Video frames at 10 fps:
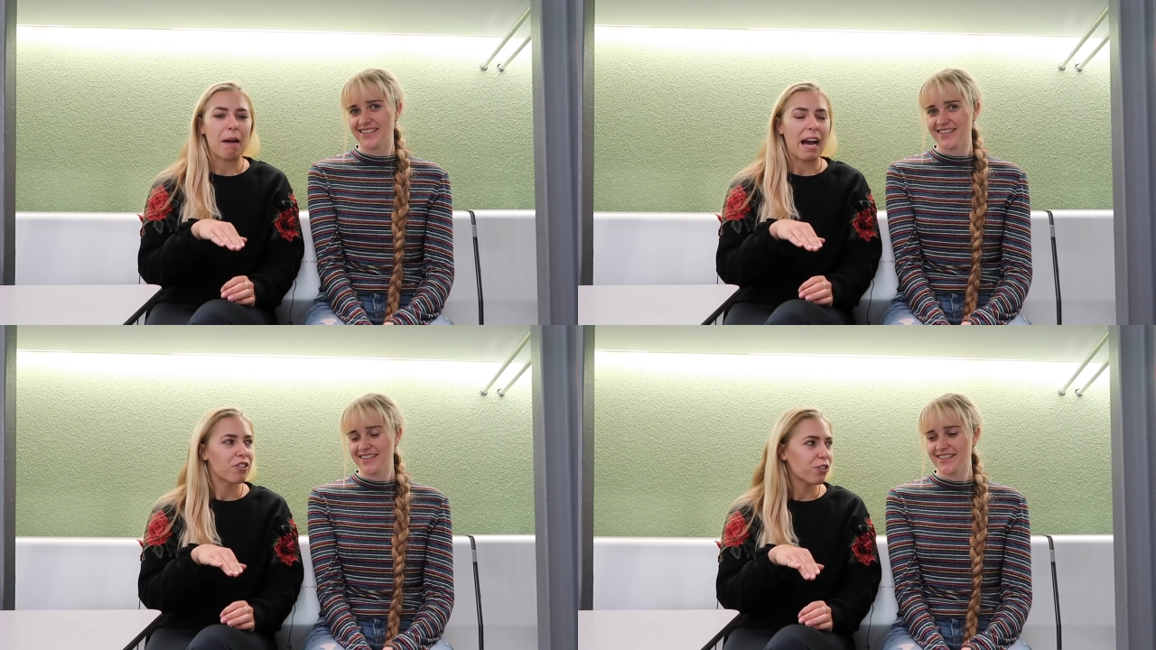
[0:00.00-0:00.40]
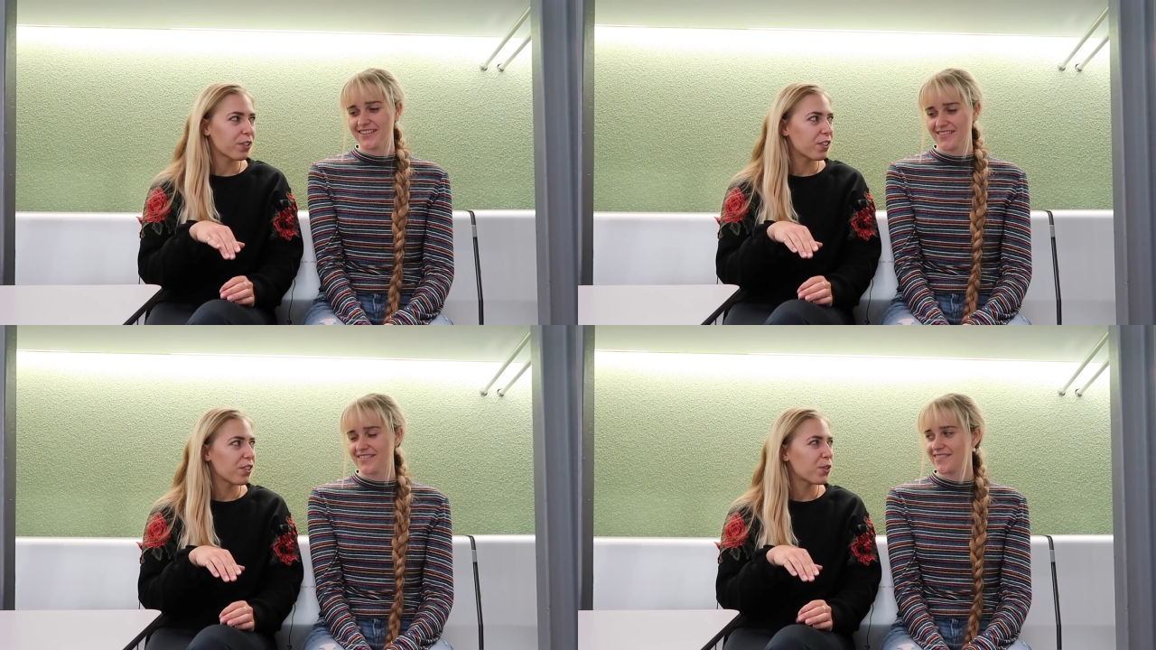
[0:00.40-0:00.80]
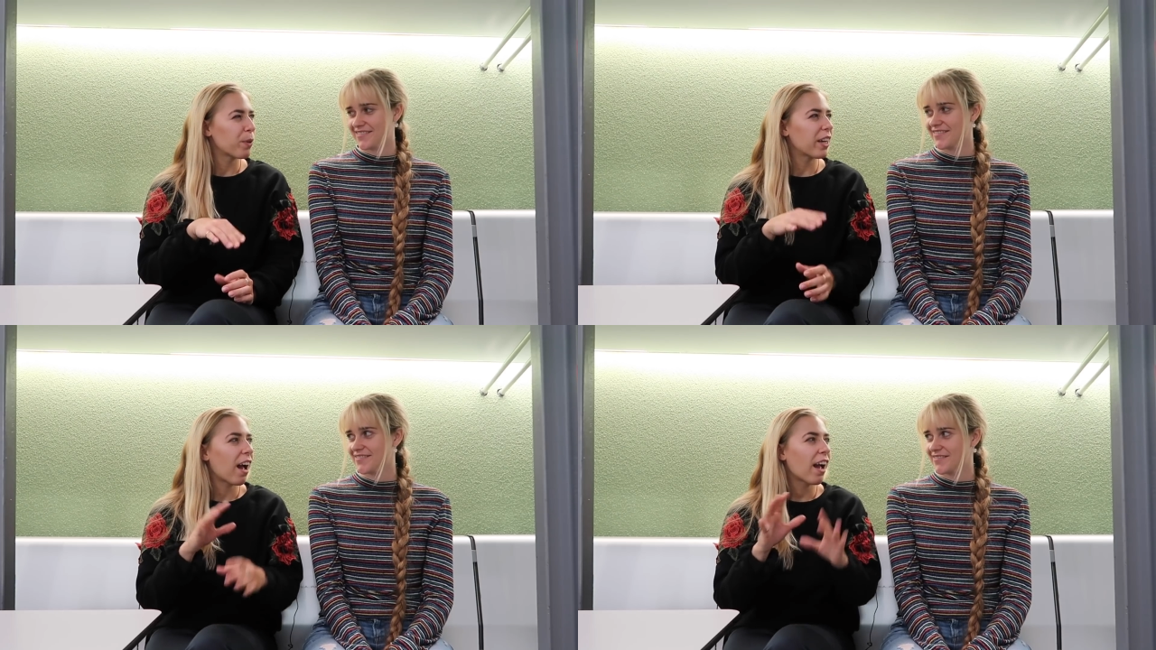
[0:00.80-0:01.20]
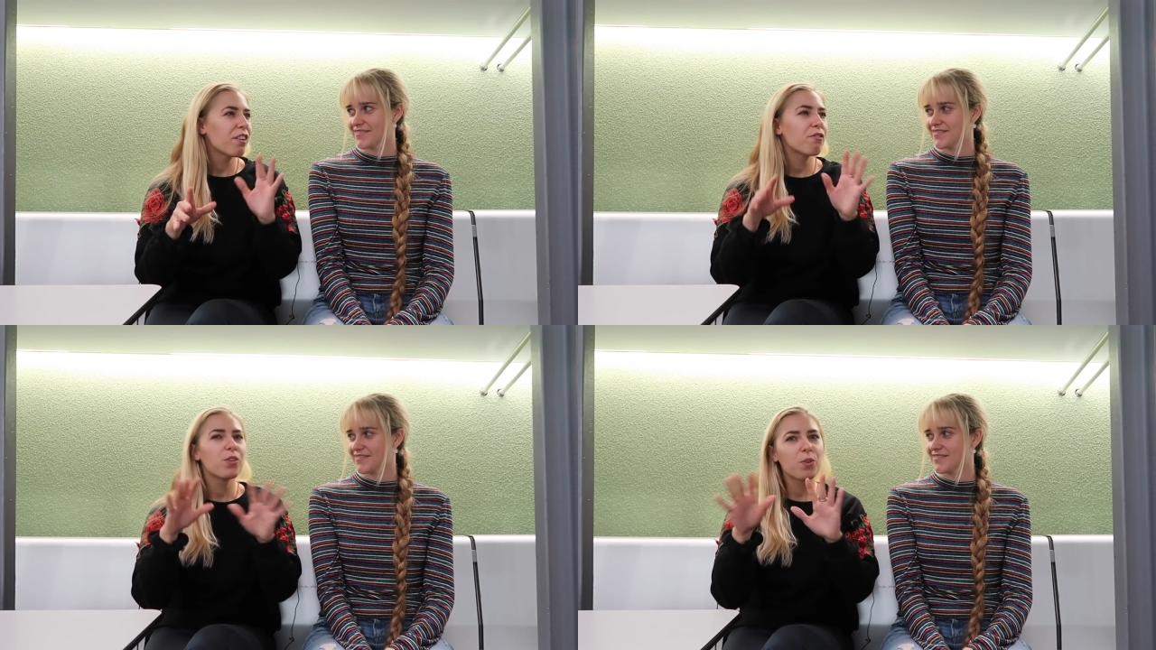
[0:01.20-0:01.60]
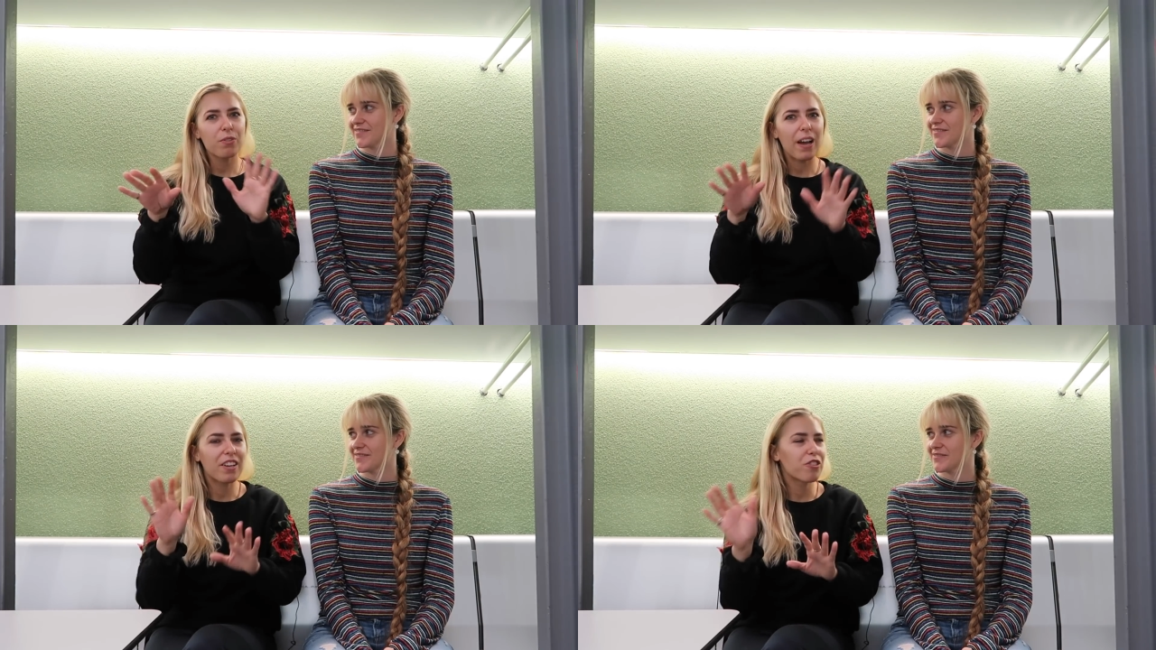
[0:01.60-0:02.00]
Speaker 1: bachelor's, we kind of knew
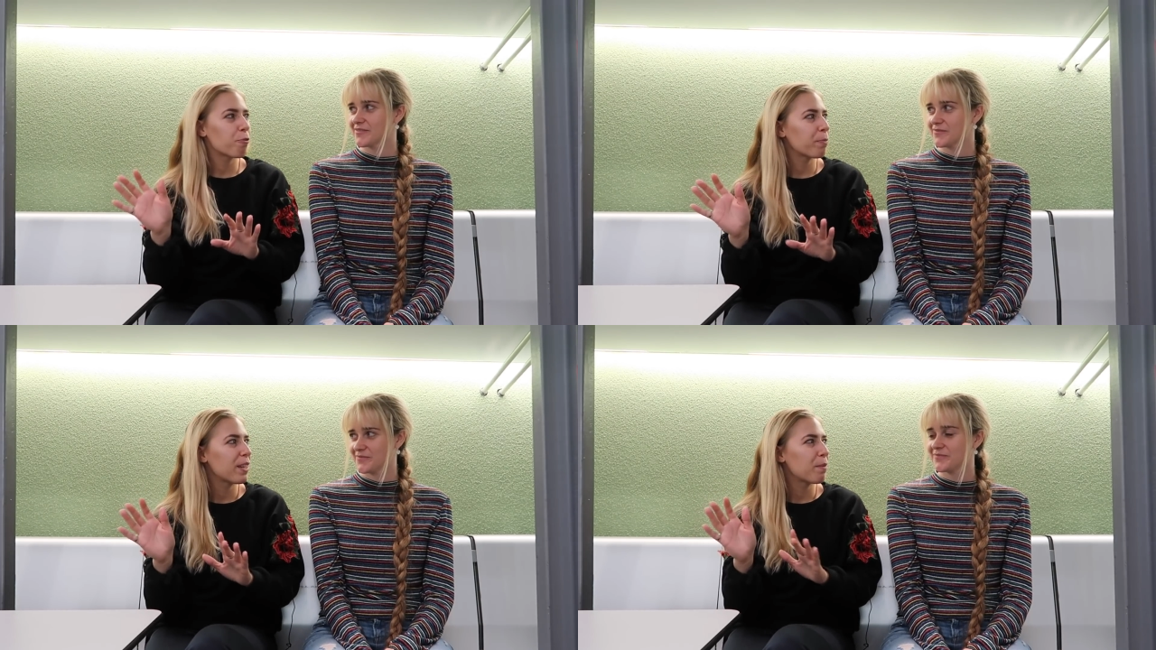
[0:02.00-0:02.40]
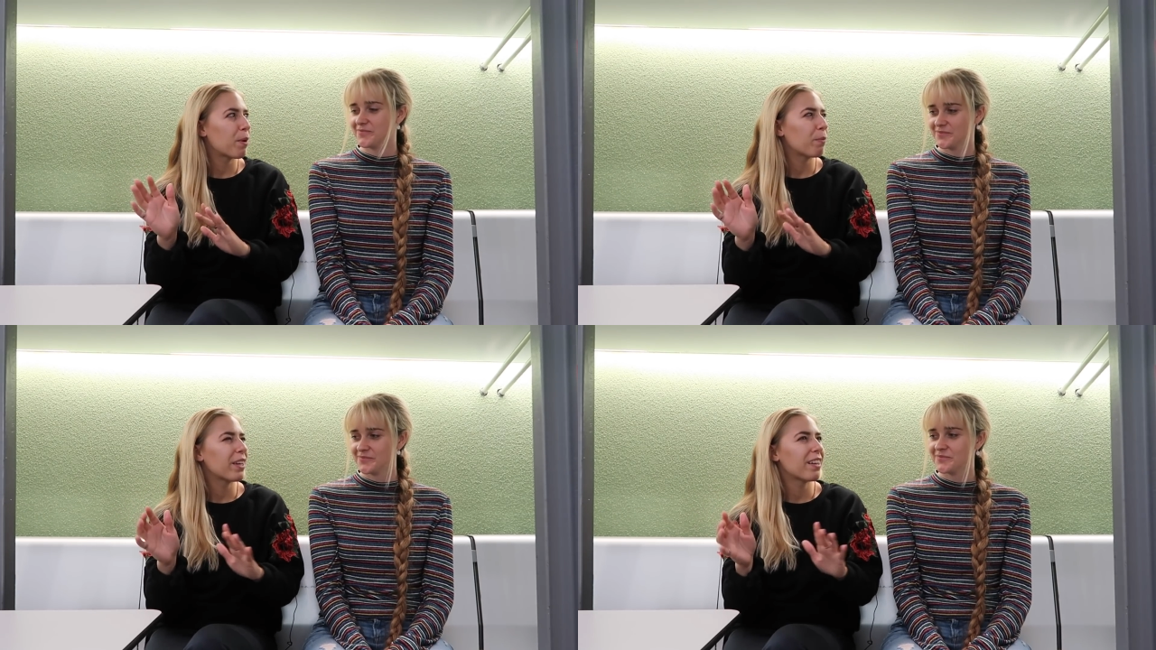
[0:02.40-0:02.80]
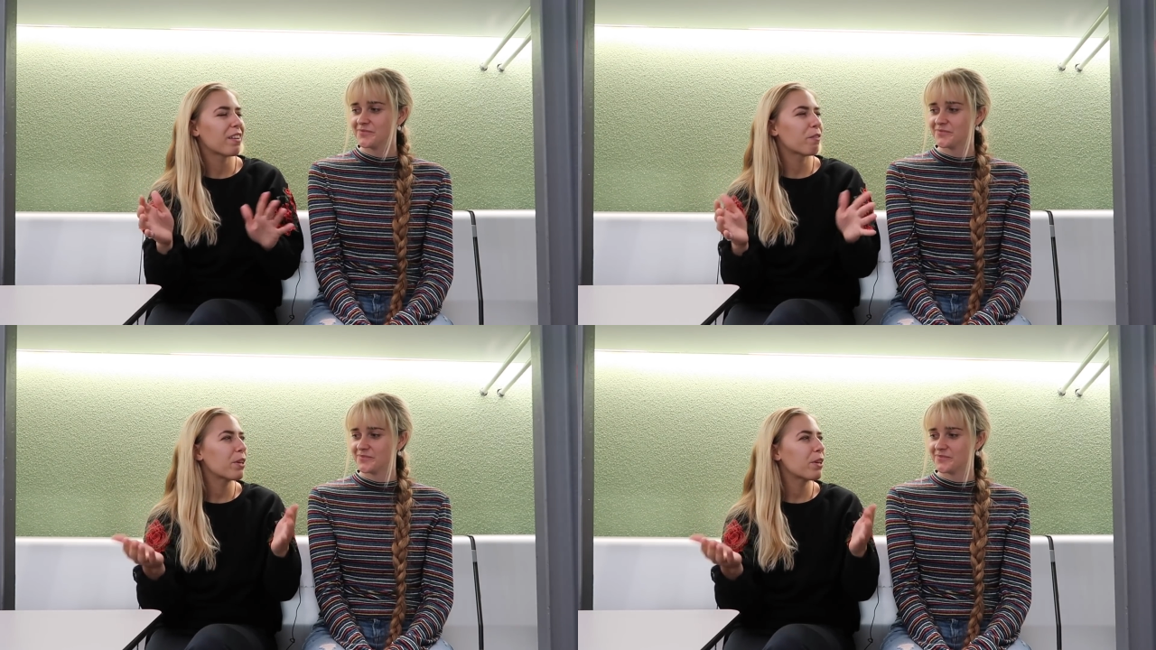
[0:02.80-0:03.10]
of entropy, but we, mm.